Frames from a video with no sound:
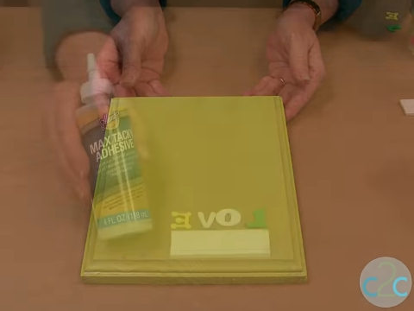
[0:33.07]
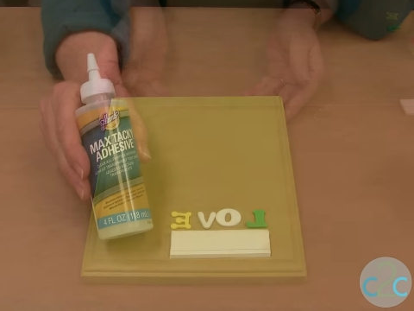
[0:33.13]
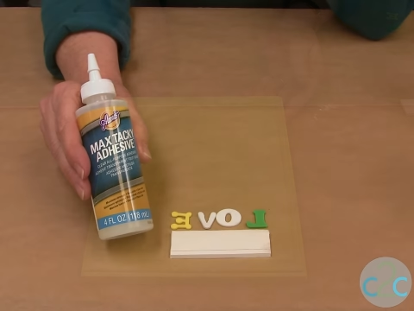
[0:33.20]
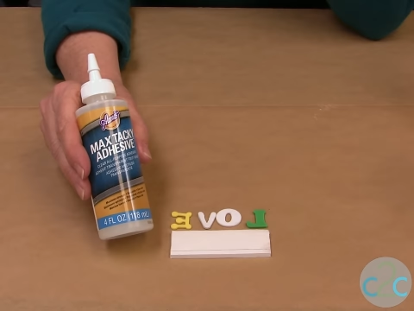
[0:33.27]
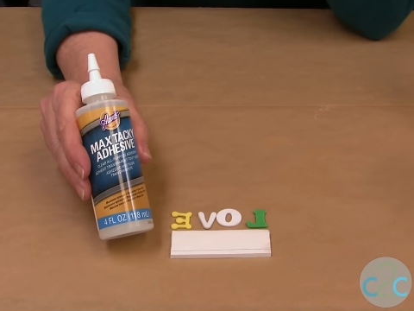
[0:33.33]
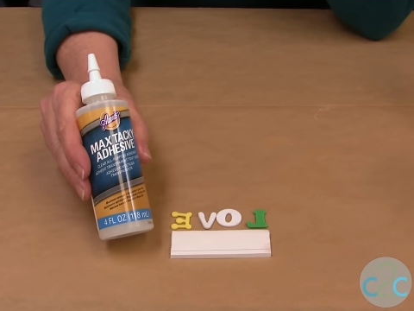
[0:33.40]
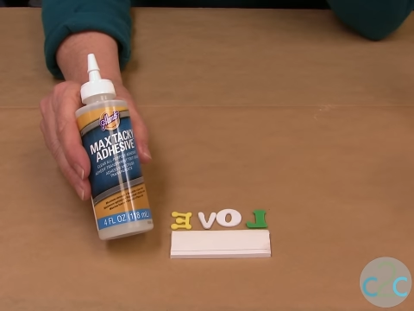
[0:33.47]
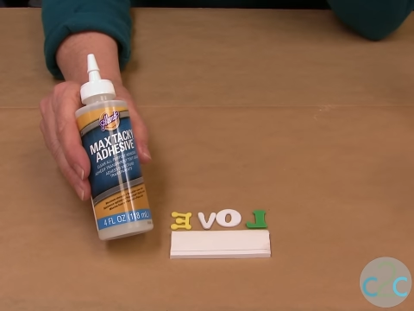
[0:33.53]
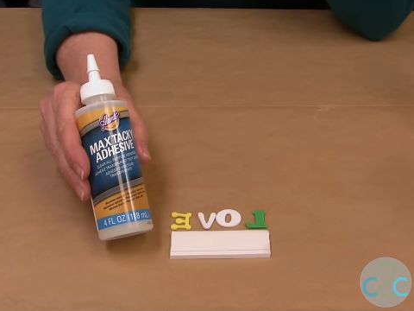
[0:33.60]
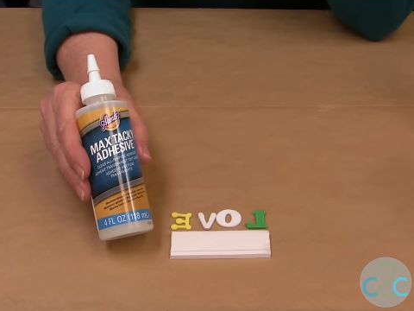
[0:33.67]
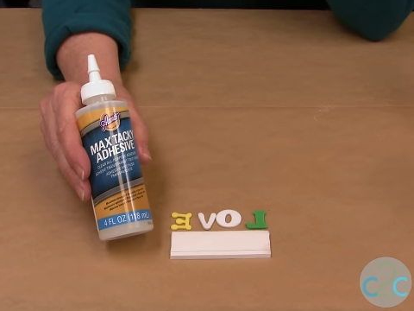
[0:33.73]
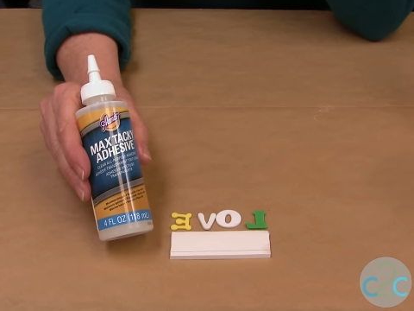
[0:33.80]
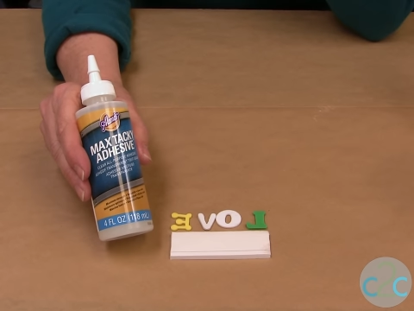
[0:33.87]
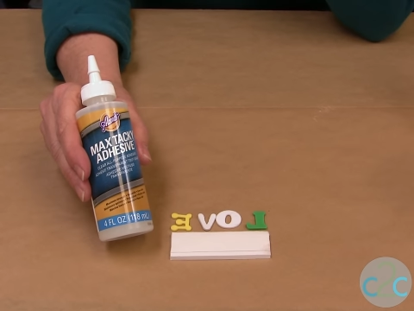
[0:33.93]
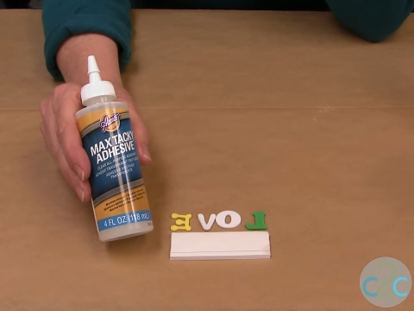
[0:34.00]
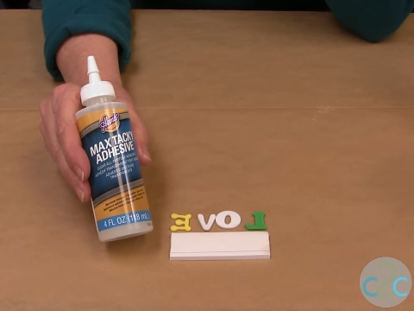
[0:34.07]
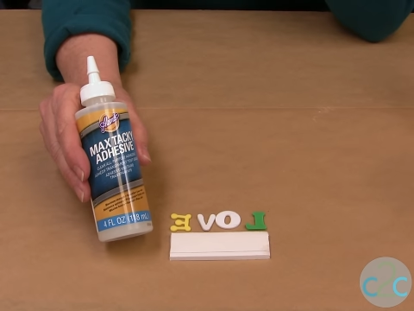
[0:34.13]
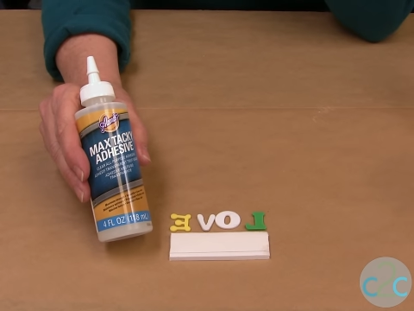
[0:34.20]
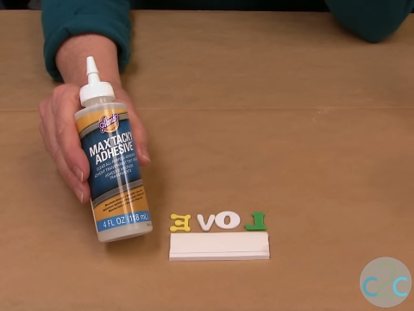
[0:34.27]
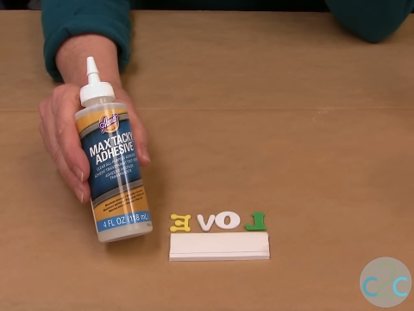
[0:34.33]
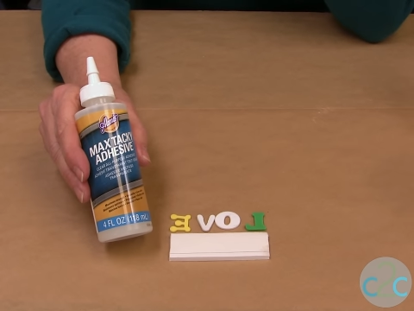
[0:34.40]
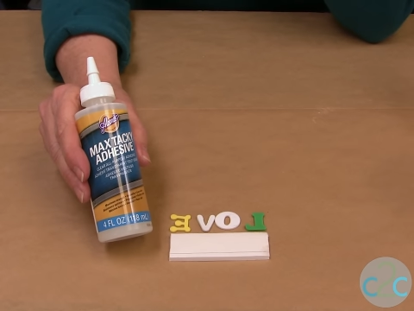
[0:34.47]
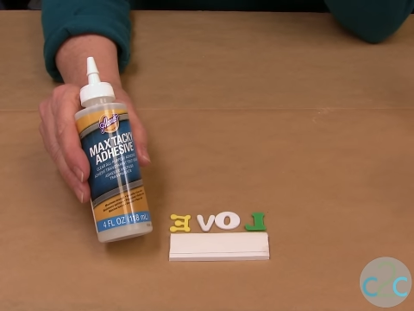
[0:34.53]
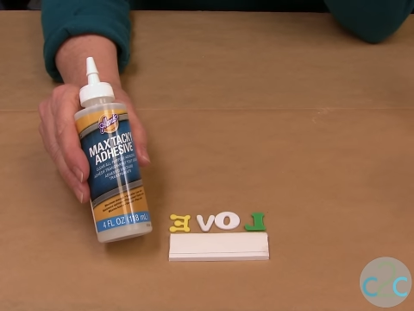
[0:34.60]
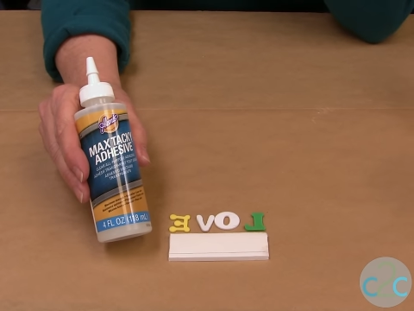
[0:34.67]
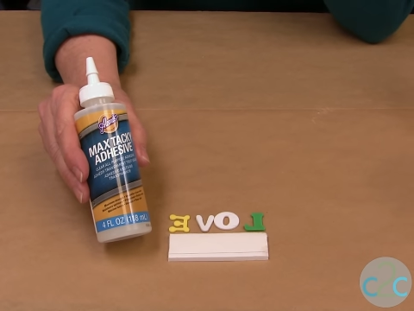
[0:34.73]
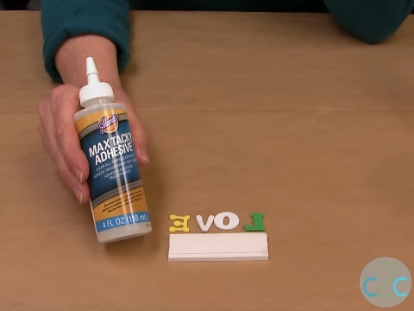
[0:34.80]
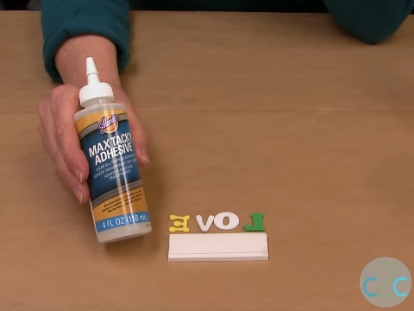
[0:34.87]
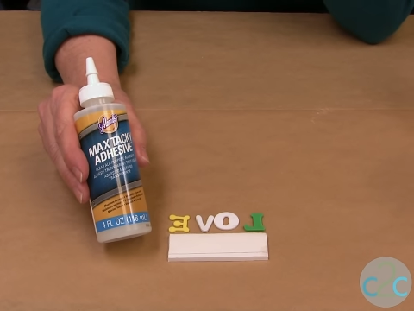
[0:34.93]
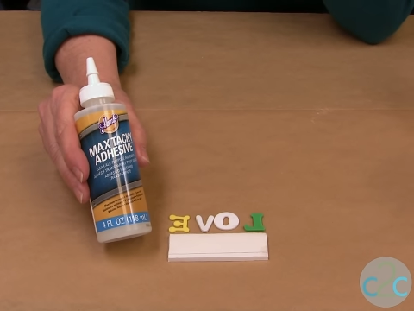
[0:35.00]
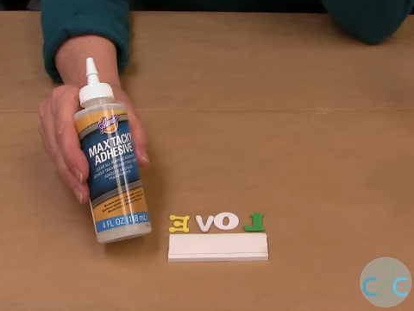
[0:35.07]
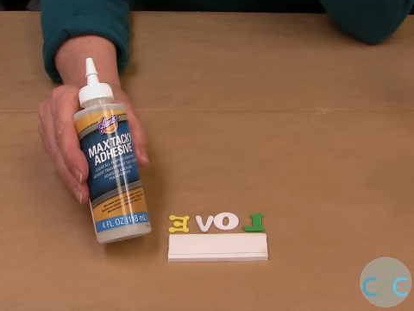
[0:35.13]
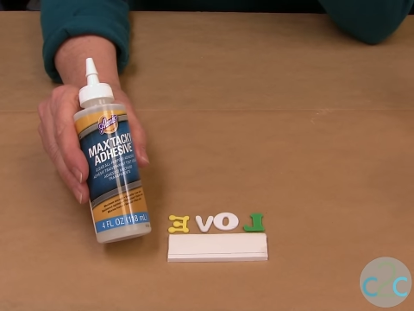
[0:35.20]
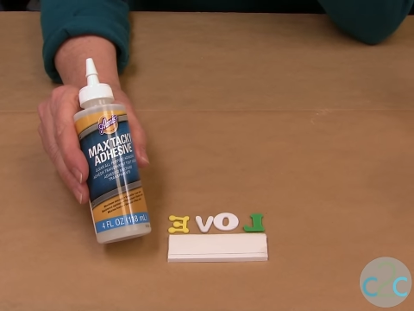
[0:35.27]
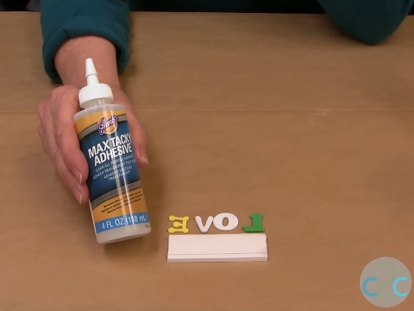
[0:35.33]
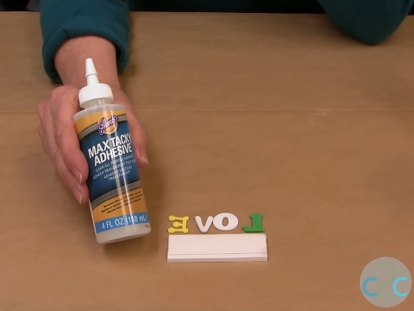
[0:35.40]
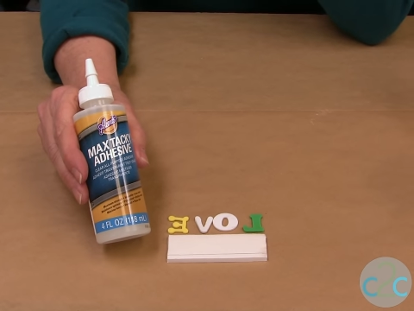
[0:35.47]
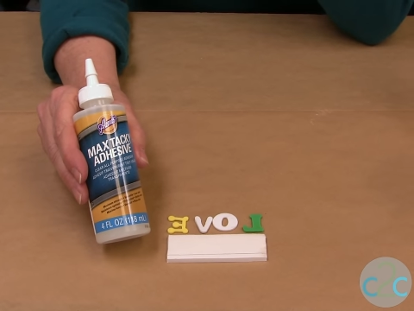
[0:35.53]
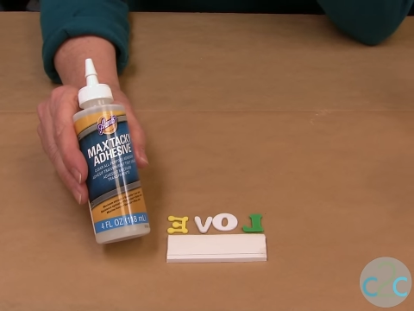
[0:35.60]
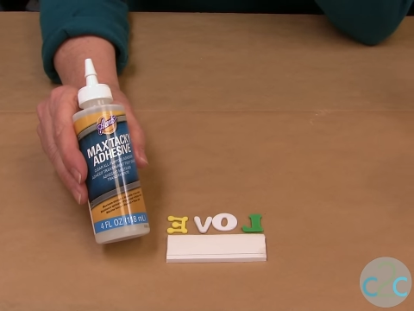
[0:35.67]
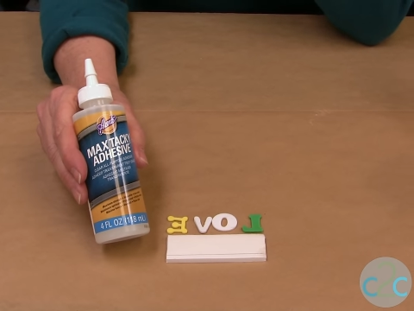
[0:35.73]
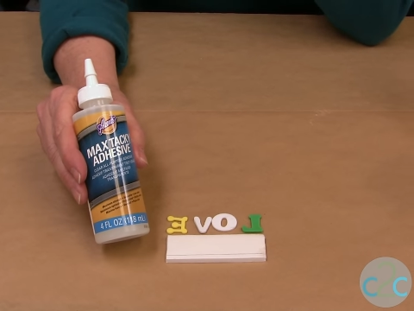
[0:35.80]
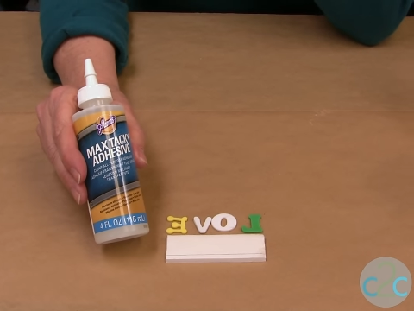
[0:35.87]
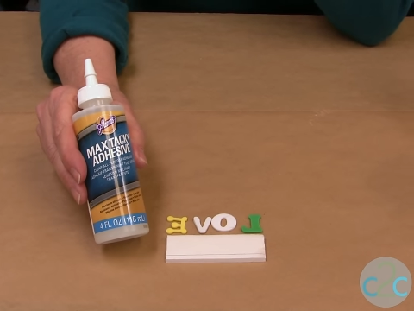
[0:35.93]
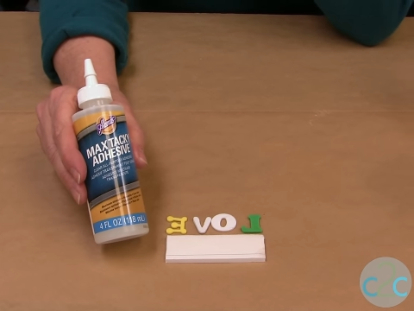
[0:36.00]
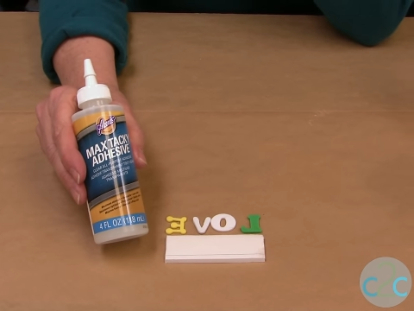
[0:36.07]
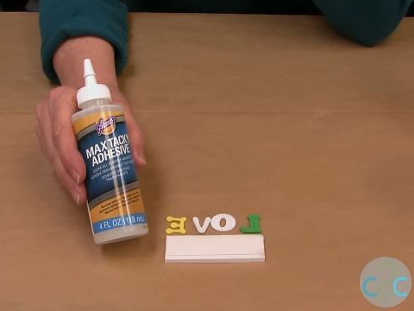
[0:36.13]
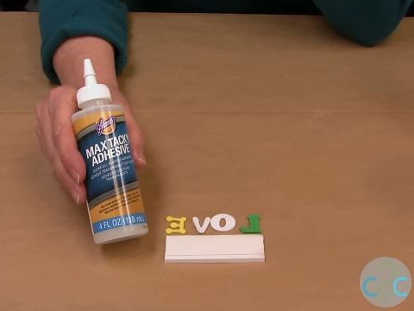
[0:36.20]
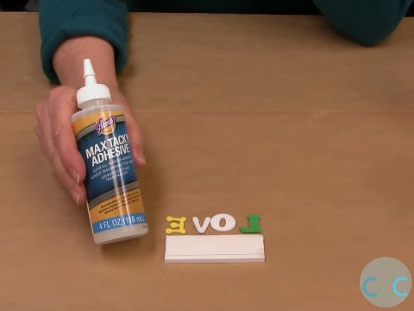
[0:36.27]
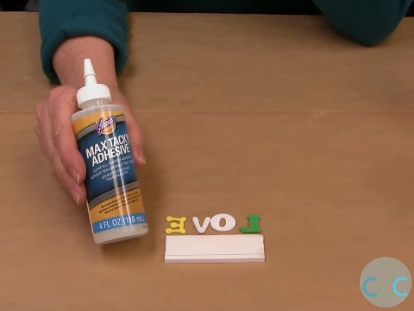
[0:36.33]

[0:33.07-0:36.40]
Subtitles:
[unreadable: no face in view]